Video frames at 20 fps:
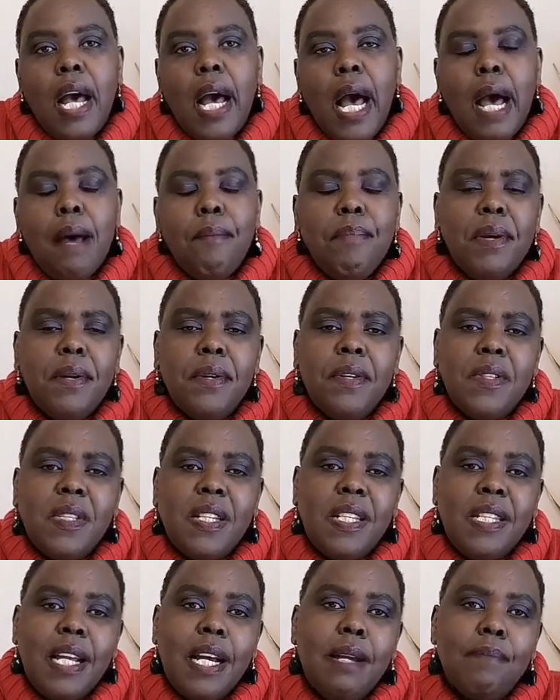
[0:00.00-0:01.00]
And because
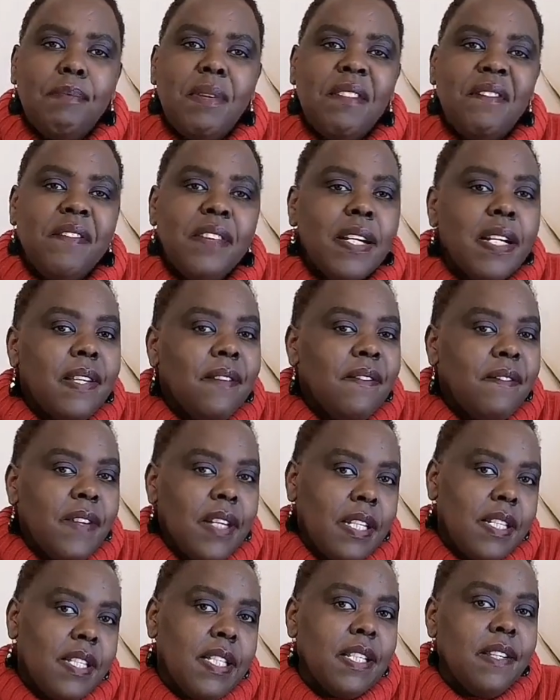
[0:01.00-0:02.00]
it had been very
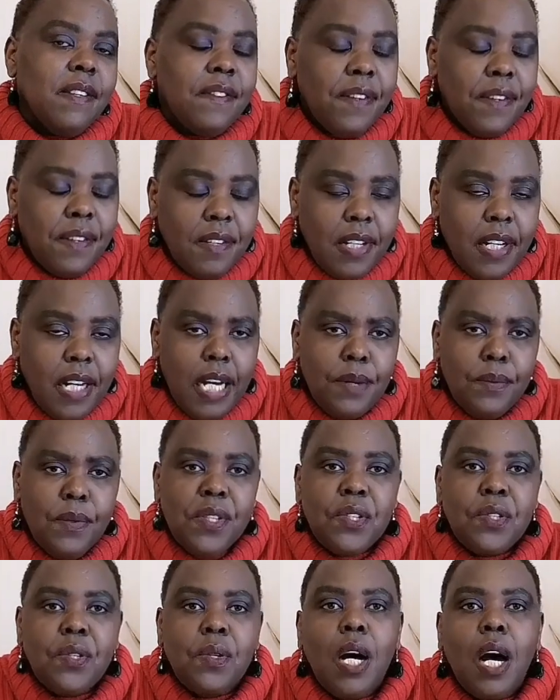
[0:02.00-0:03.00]
effective and we
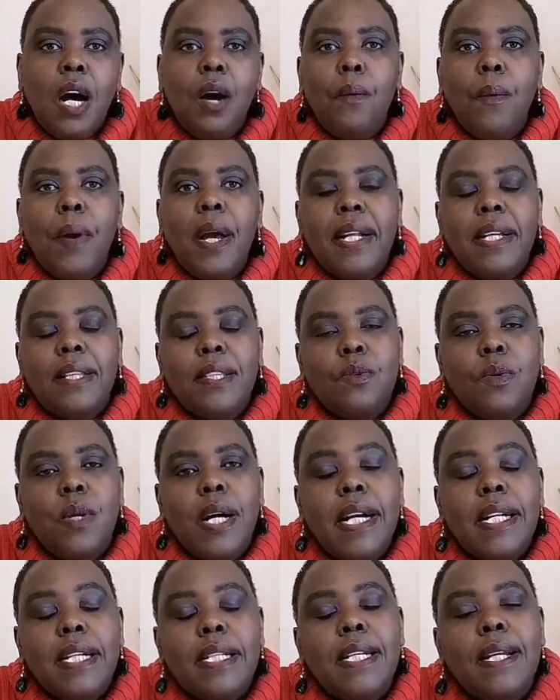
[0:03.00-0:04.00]
saw how well it
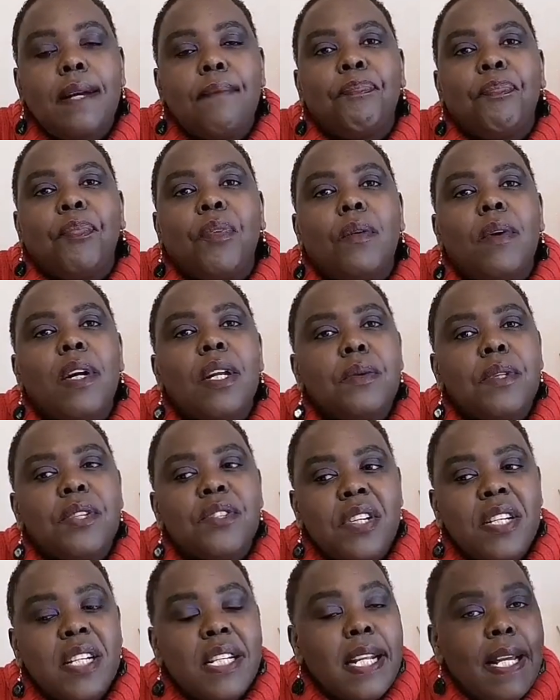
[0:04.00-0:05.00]
worked, when we
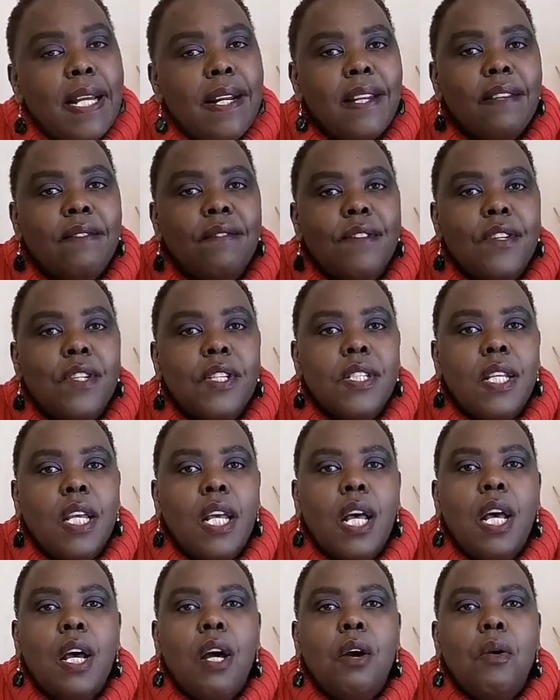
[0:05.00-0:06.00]
joined A-levels,
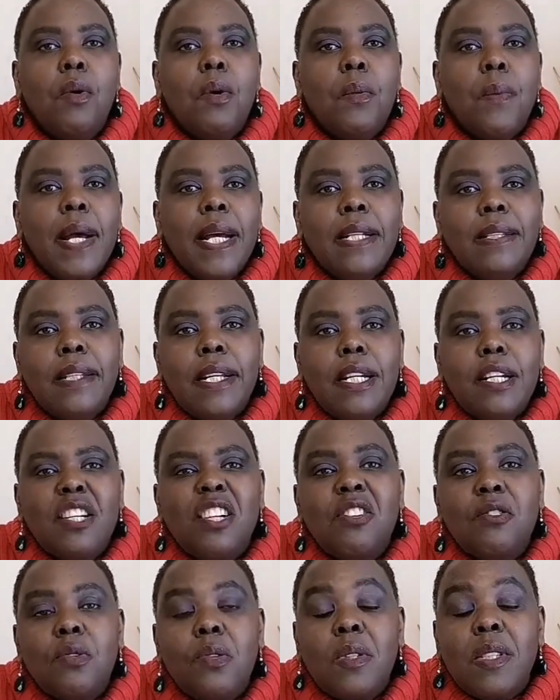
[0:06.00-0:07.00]
we went and
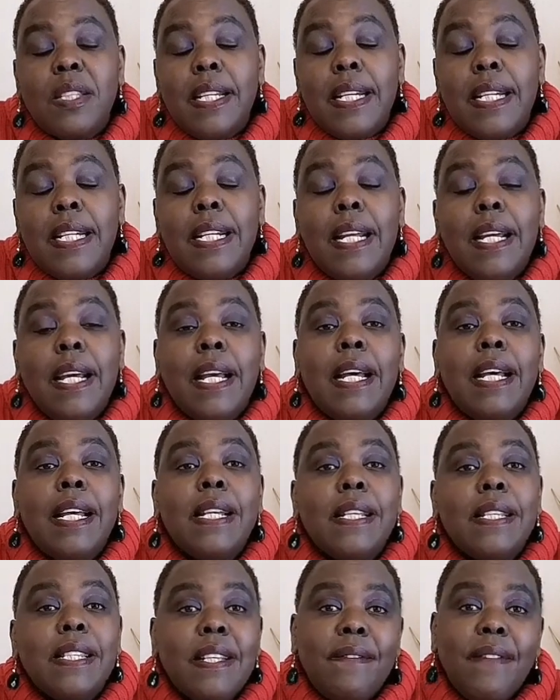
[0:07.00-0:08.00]
recruited
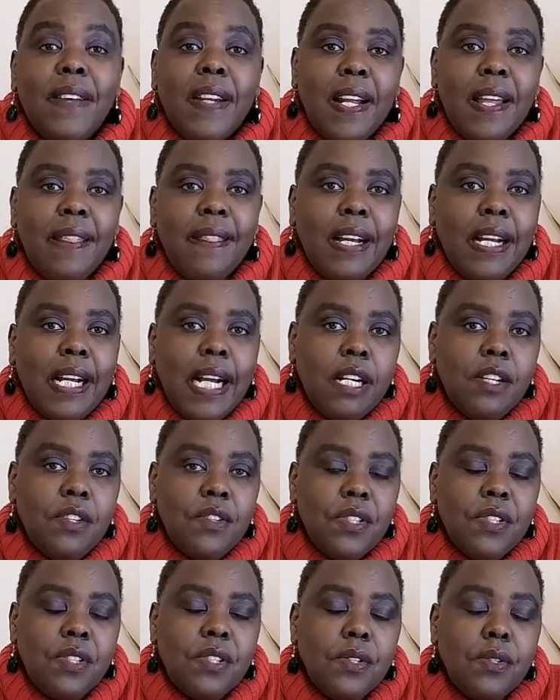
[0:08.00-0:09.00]
7 other
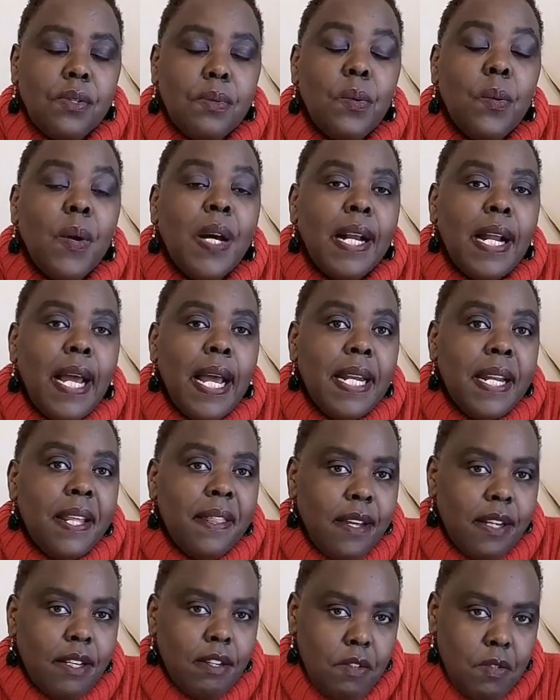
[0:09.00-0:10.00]
girls. So we were 9 in
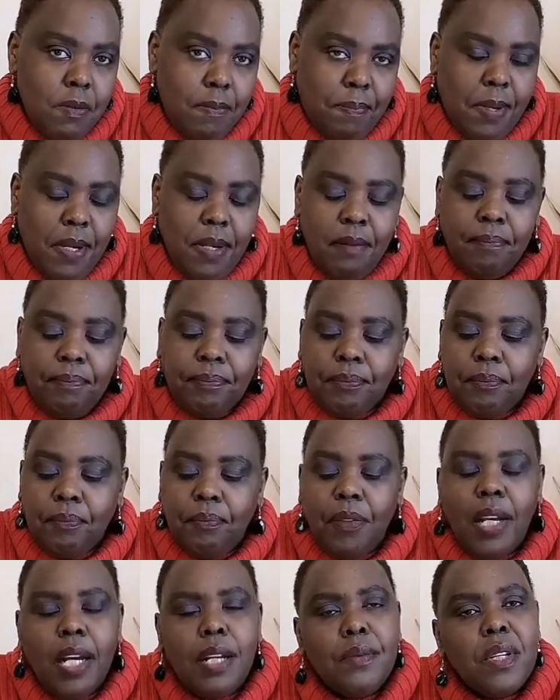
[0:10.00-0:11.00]
the group.
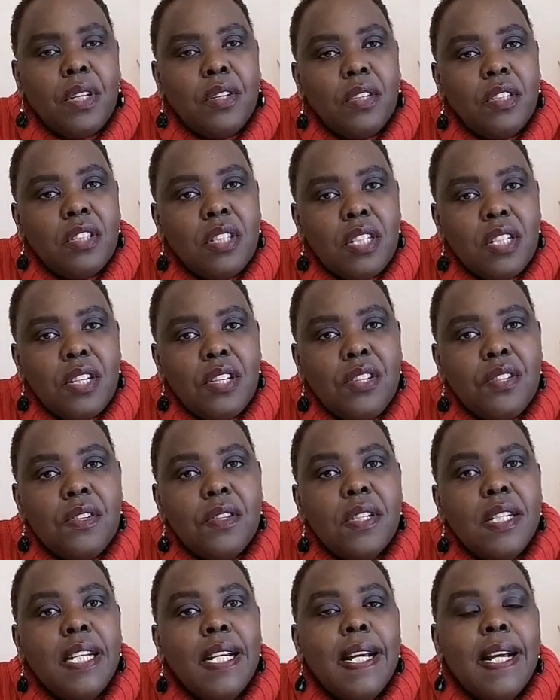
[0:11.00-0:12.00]
And we
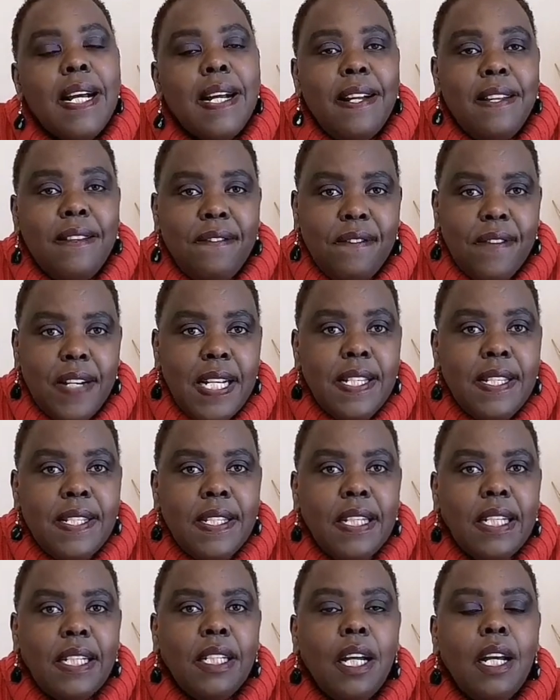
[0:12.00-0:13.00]
continued
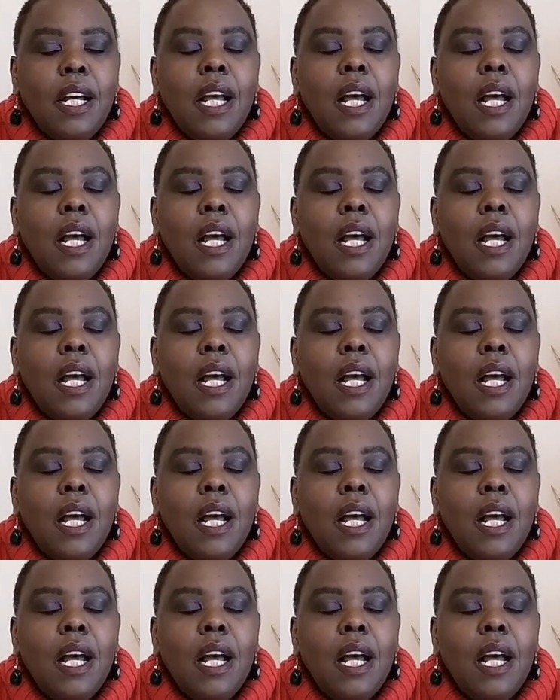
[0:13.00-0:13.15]
revising.